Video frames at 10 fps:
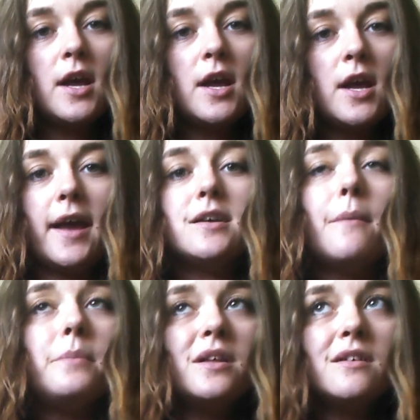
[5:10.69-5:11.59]
and
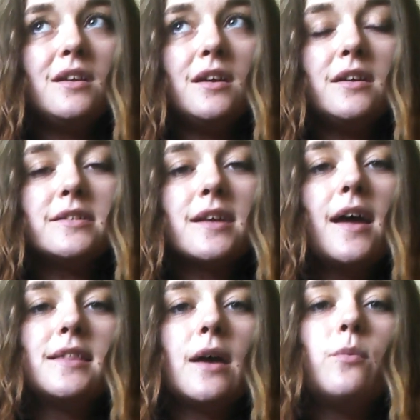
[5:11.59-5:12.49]
abilities
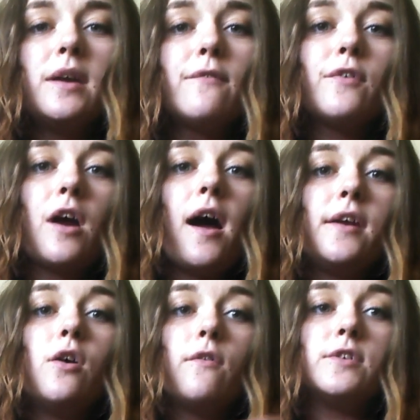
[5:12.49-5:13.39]
that we have
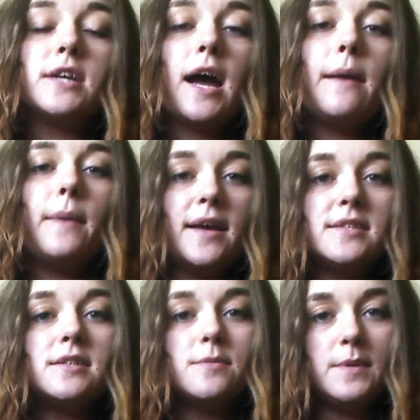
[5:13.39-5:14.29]
forgotten over time as
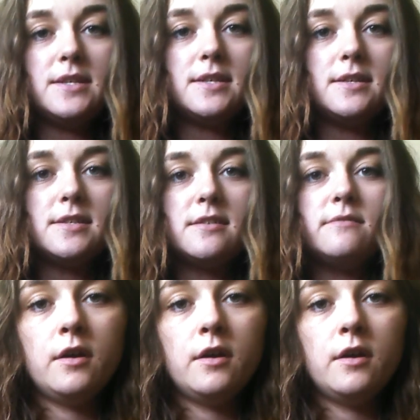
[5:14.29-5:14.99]
a species.